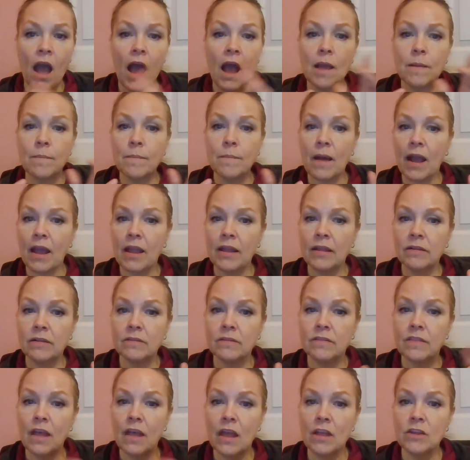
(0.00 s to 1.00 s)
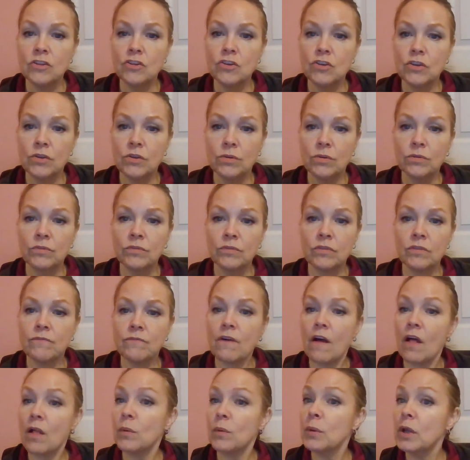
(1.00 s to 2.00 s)
I might then use the
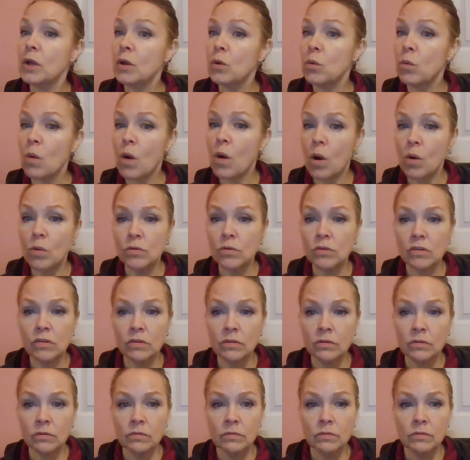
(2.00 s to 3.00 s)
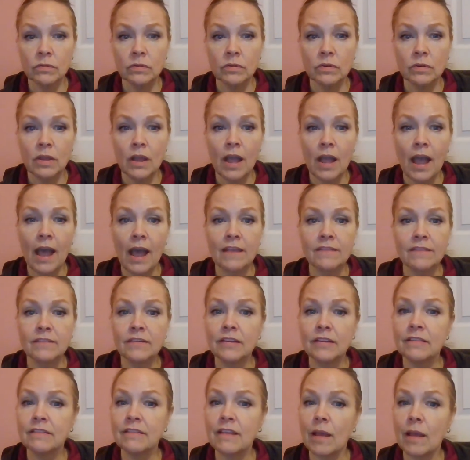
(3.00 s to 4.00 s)
following quote as
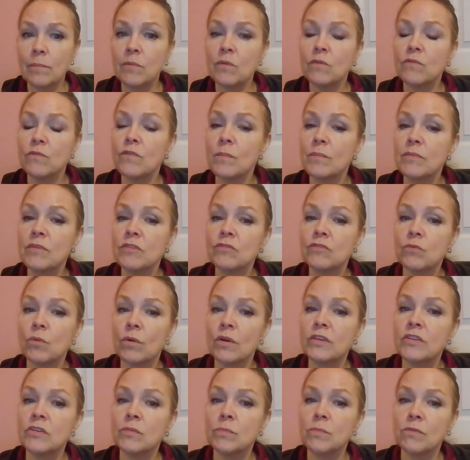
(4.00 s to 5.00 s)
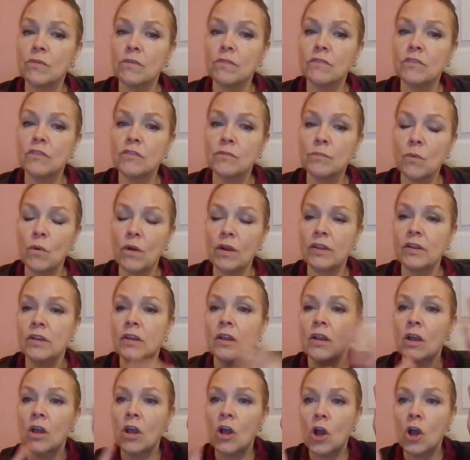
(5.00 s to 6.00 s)
an example from the story to prove this point.
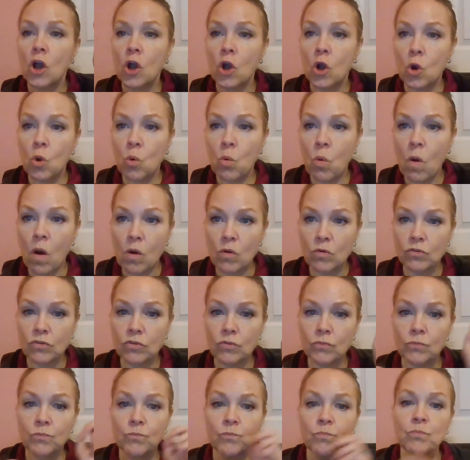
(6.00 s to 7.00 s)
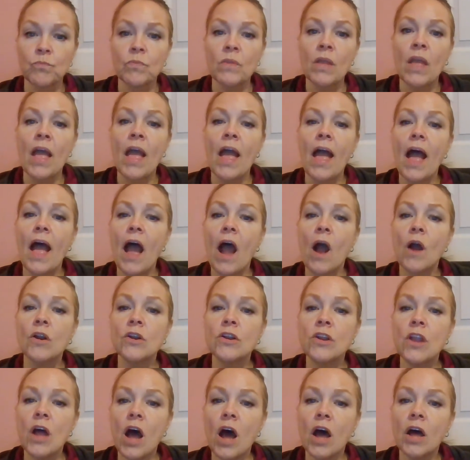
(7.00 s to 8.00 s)
Quote,
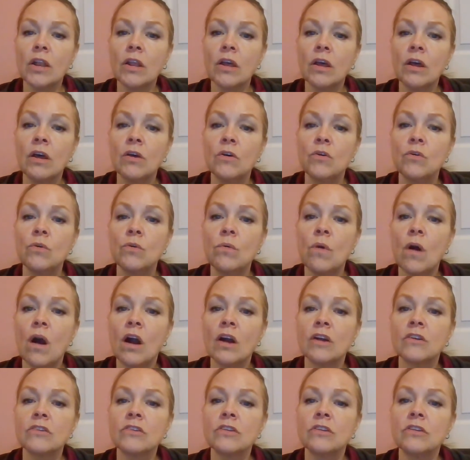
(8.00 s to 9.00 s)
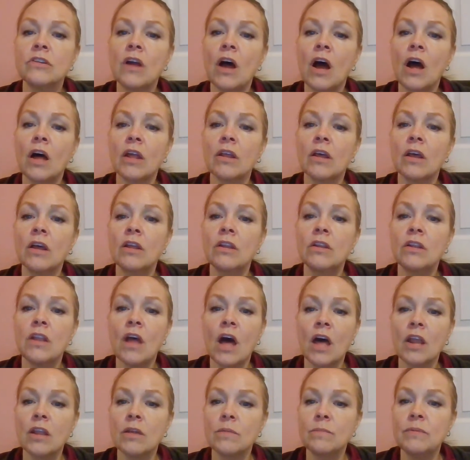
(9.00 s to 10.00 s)
"Our nada, who art in nada,
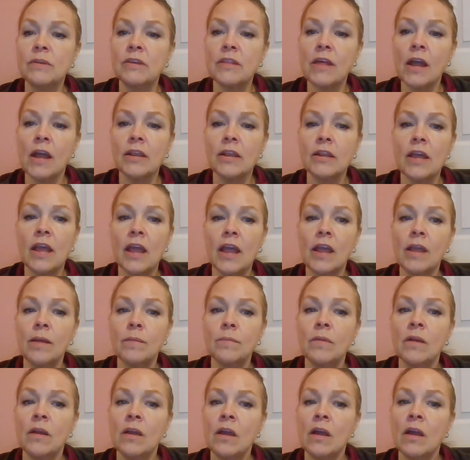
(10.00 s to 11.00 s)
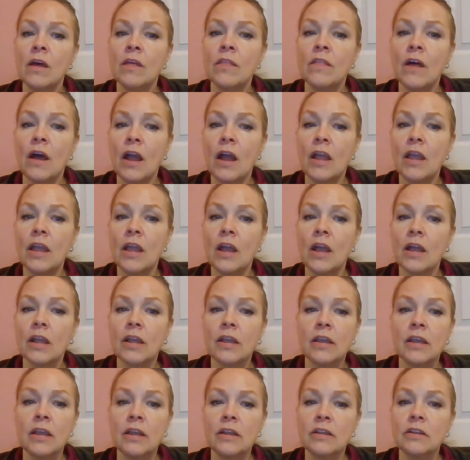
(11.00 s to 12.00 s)
nada be thy name, thy
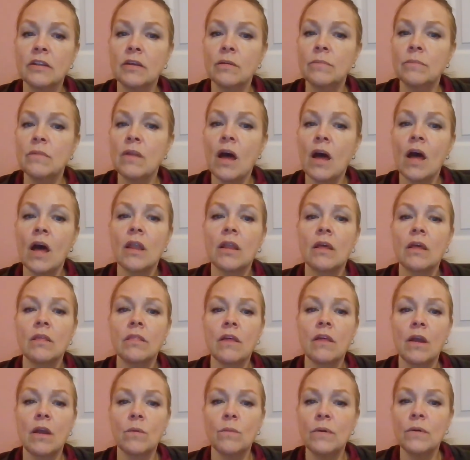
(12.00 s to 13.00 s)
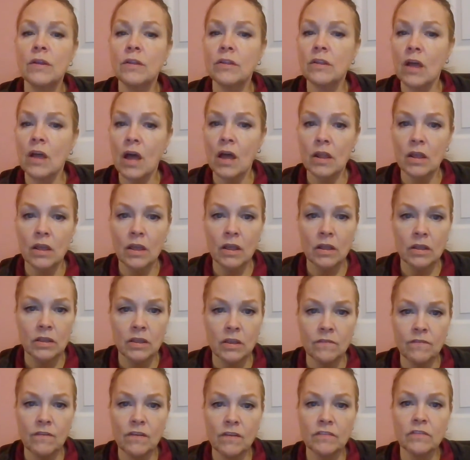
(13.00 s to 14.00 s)
kingdom nada, thy will nada.
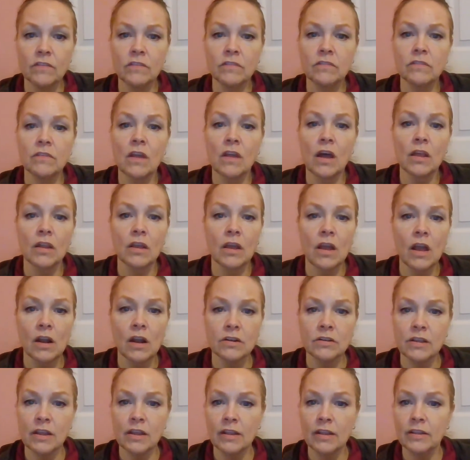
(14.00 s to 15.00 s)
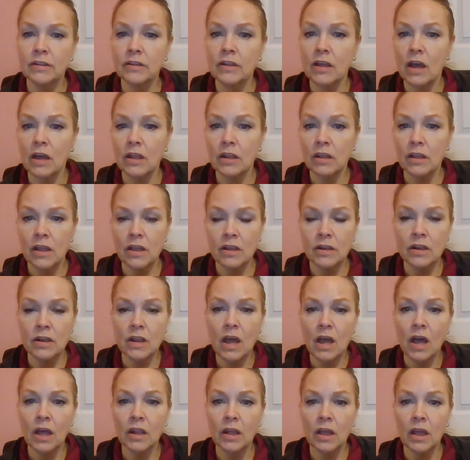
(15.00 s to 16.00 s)
Give us this nada, our daily nada, and
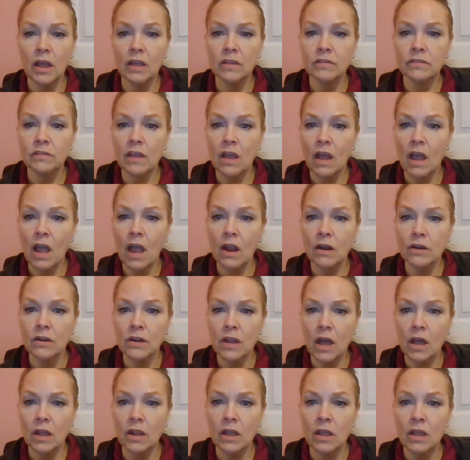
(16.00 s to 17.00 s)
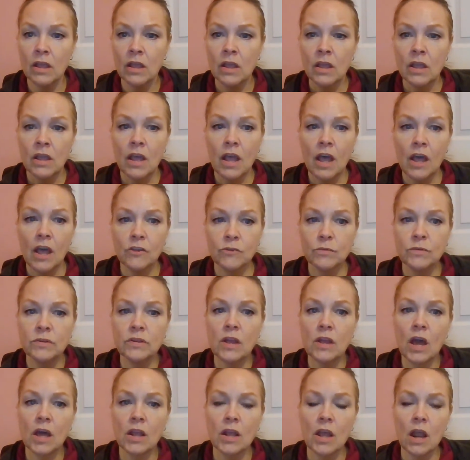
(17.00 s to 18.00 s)
nada us our nada, as we
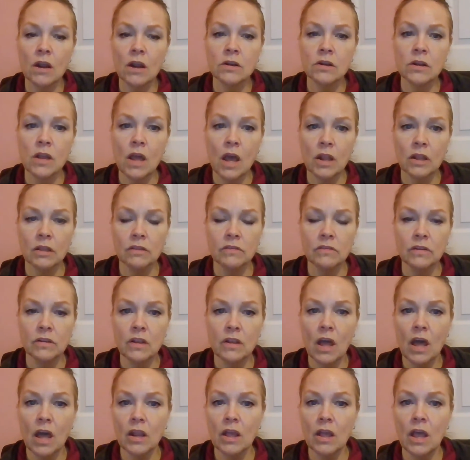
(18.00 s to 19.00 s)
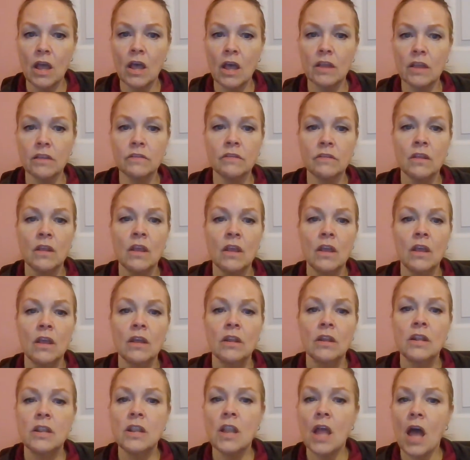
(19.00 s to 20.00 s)
nada our nadas, and nada us
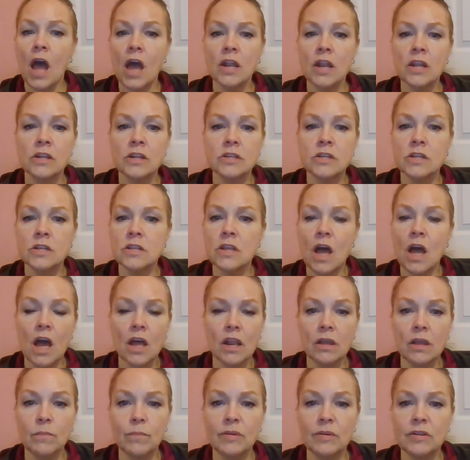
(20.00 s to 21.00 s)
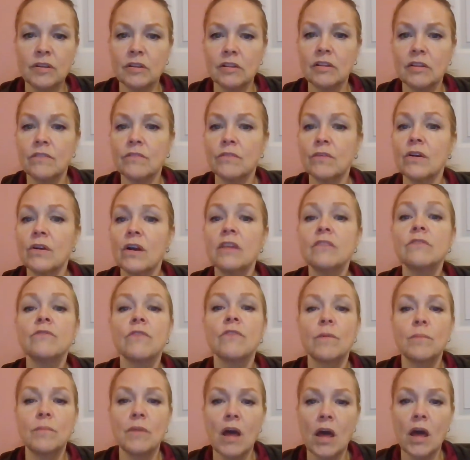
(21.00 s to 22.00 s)
not into nada, but deliver us
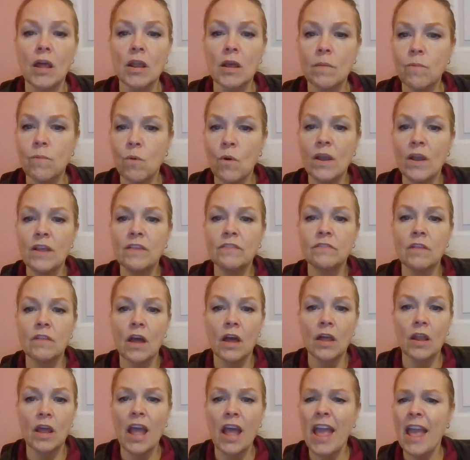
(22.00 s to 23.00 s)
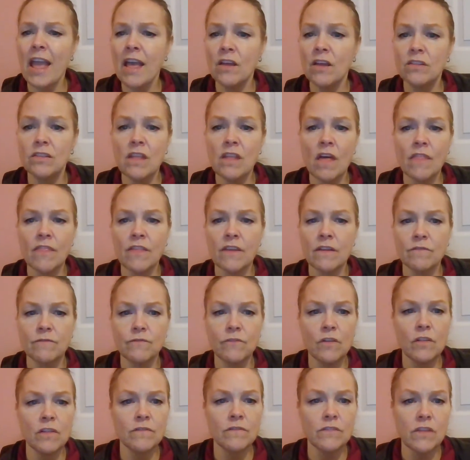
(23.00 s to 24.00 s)
from nada, pues nada. Hail nothing,
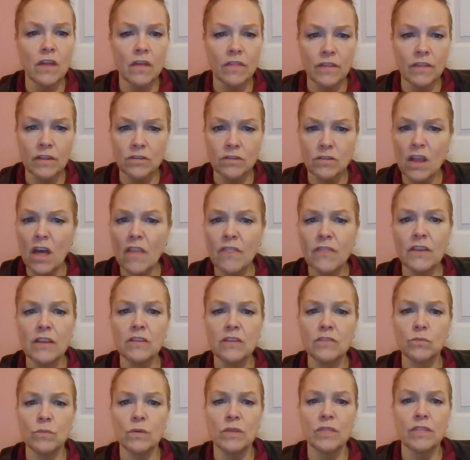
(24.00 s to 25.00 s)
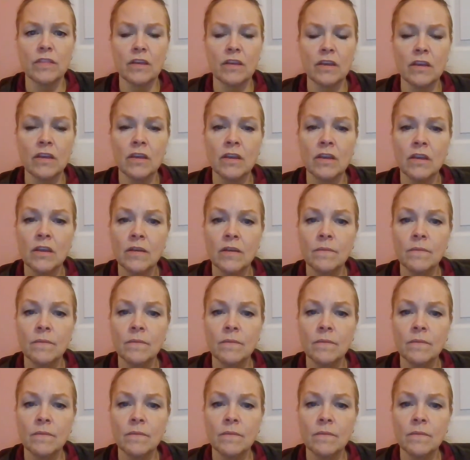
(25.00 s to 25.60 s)
full of nothing, nothing is with thee."